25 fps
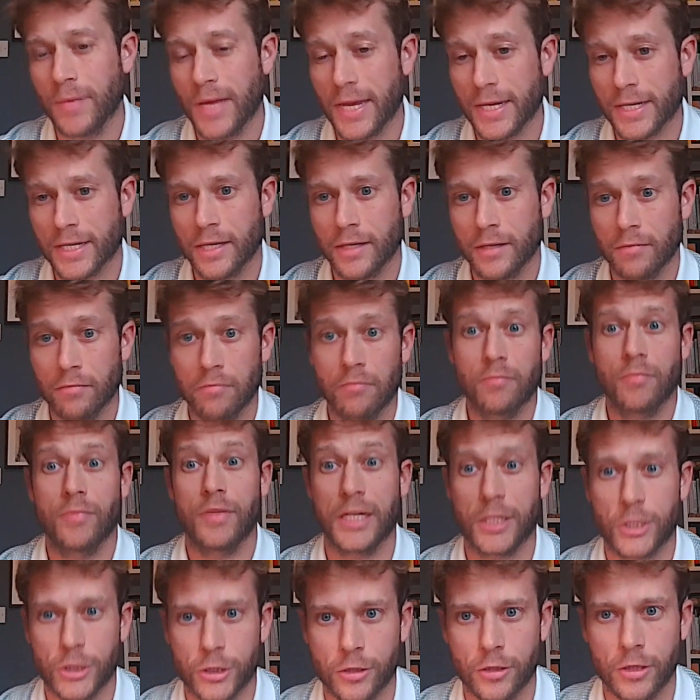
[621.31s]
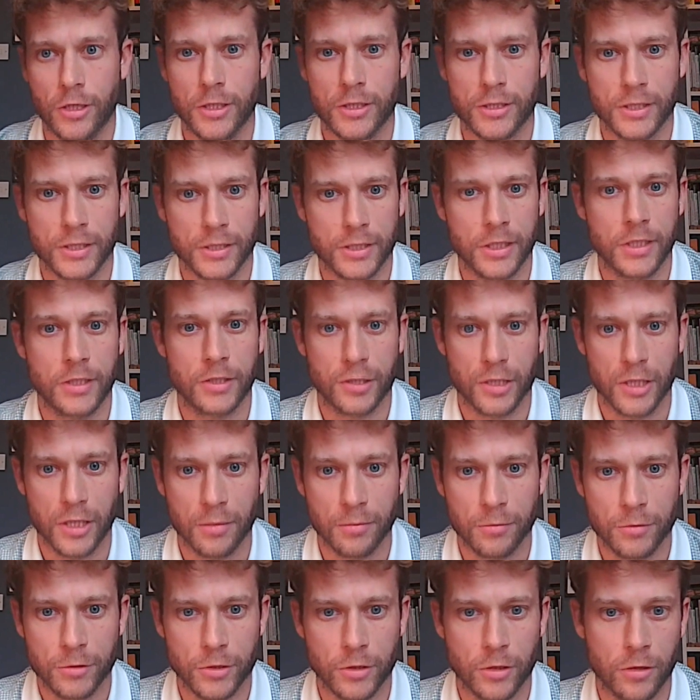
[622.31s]
making their choices in
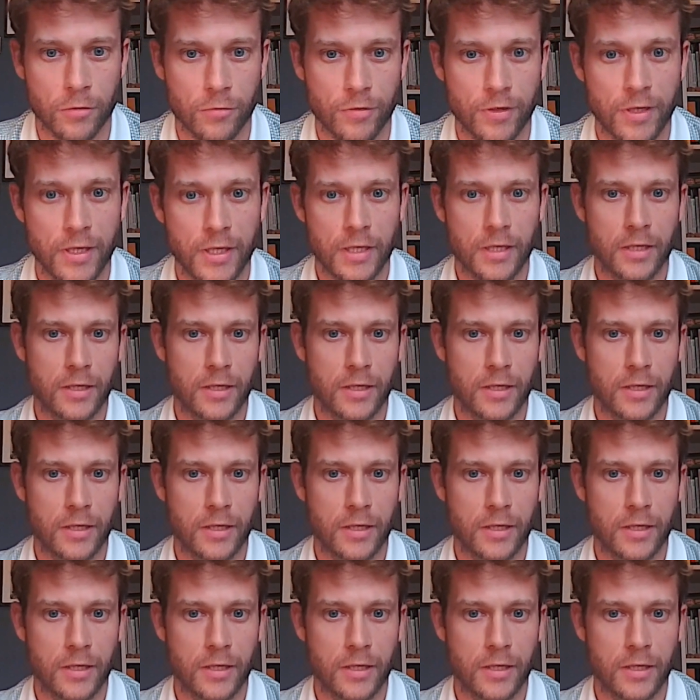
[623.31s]
terms of